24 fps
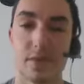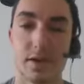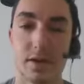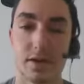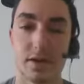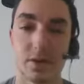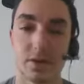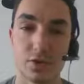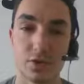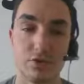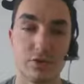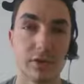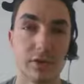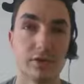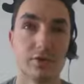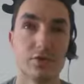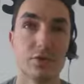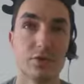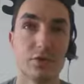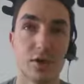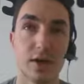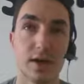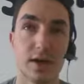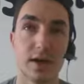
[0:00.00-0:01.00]
So just
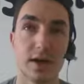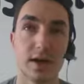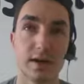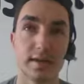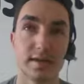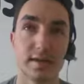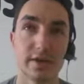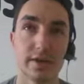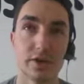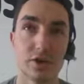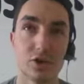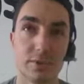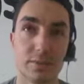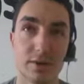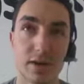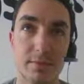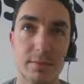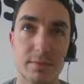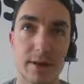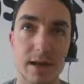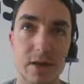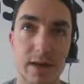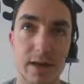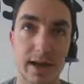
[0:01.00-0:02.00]
to tell you a bit
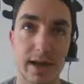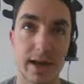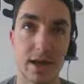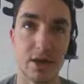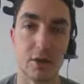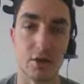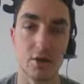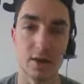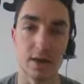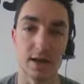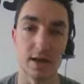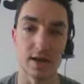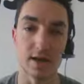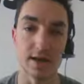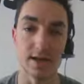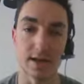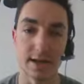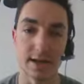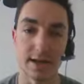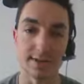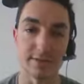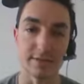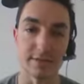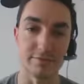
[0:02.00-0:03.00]
about how
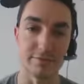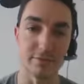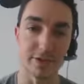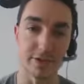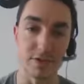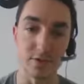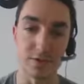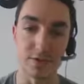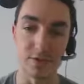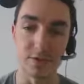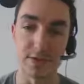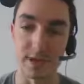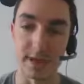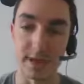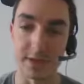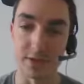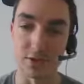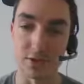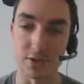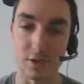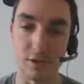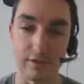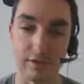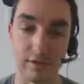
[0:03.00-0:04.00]
clients have been using it
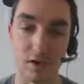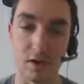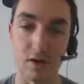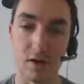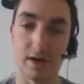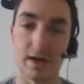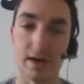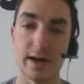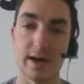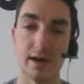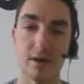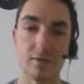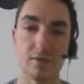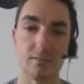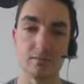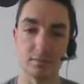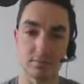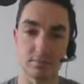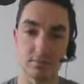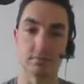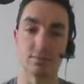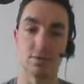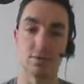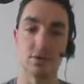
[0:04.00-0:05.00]
so far and how
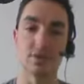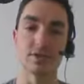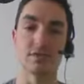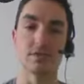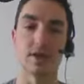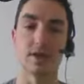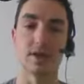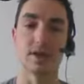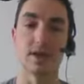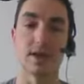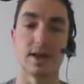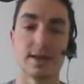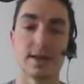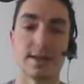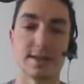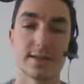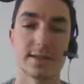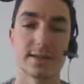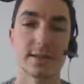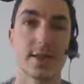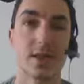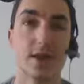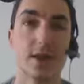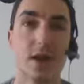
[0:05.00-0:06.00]
most of our
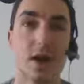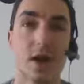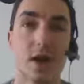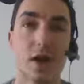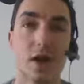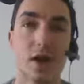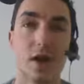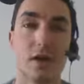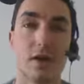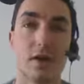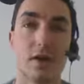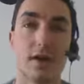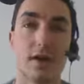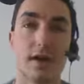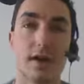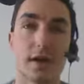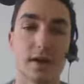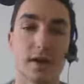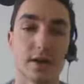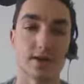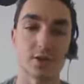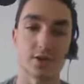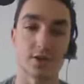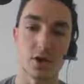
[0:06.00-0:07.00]
clients are
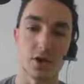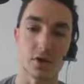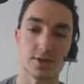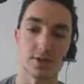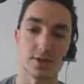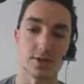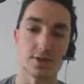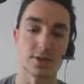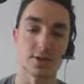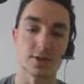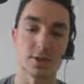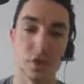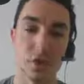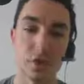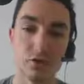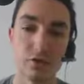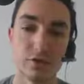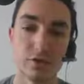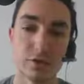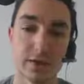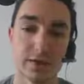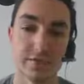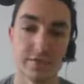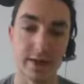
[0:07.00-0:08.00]
consultants,
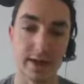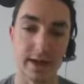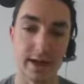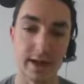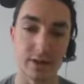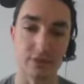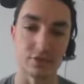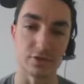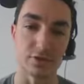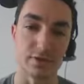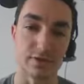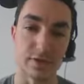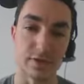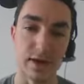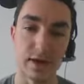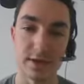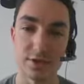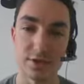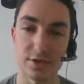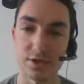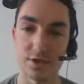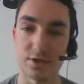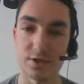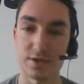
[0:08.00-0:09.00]
coaches, financial
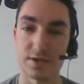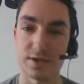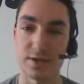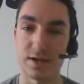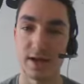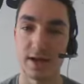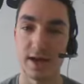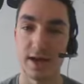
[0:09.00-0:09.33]
advisors.